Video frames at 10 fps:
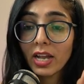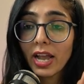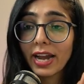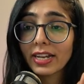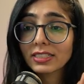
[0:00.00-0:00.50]

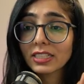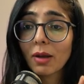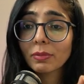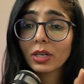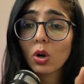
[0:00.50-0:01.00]
An
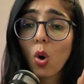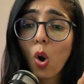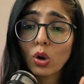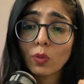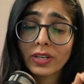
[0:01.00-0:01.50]
examiner
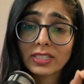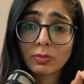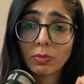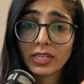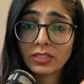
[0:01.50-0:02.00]
always
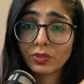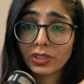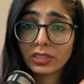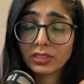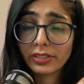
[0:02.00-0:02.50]
plays
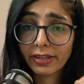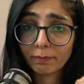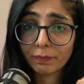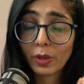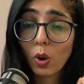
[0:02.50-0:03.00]
with this
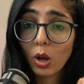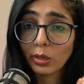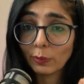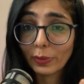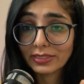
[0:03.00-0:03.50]
thing.
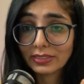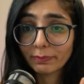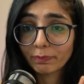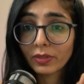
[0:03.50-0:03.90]
Always.